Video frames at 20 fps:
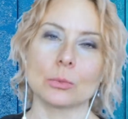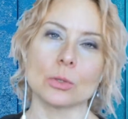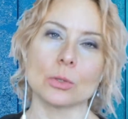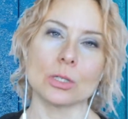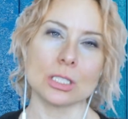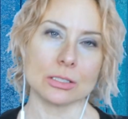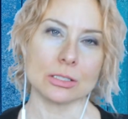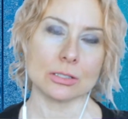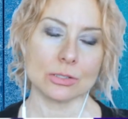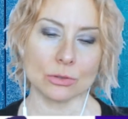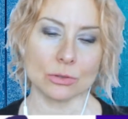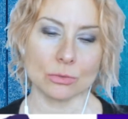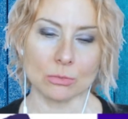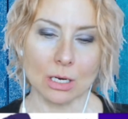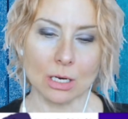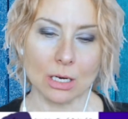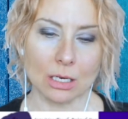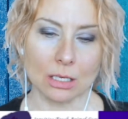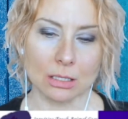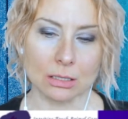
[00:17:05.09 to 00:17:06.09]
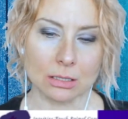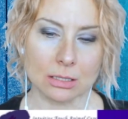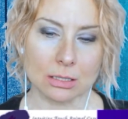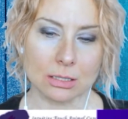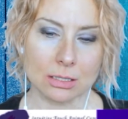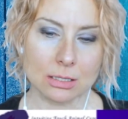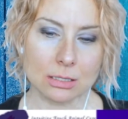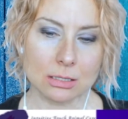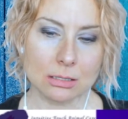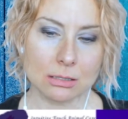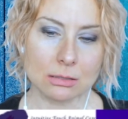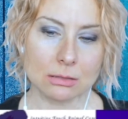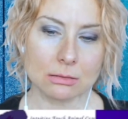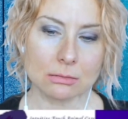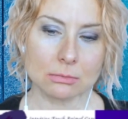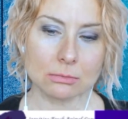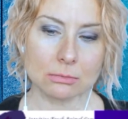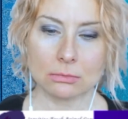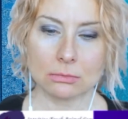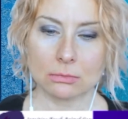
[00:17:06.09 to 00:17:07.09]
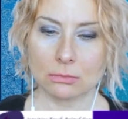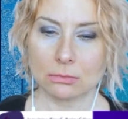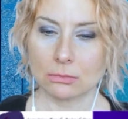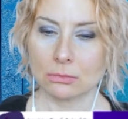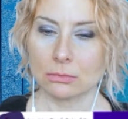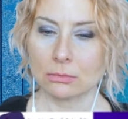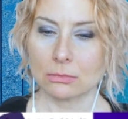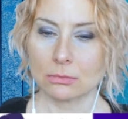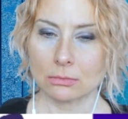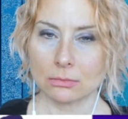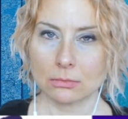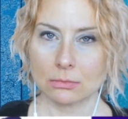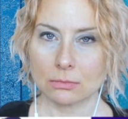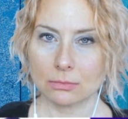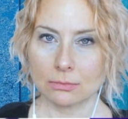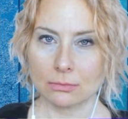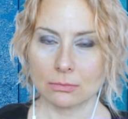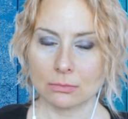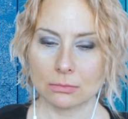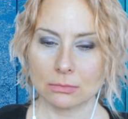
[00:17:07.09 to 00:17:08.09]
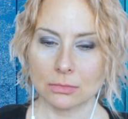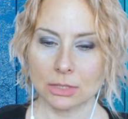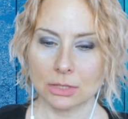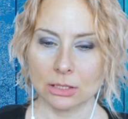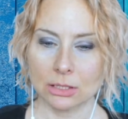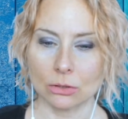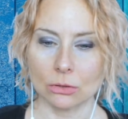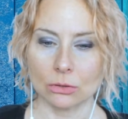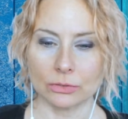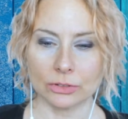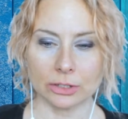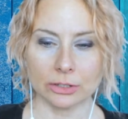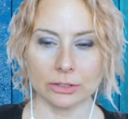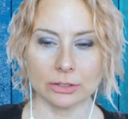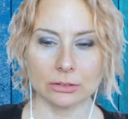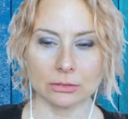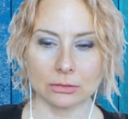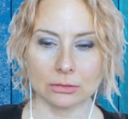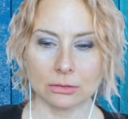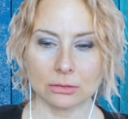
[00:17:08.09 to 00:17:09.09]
1 and 2 months, a little over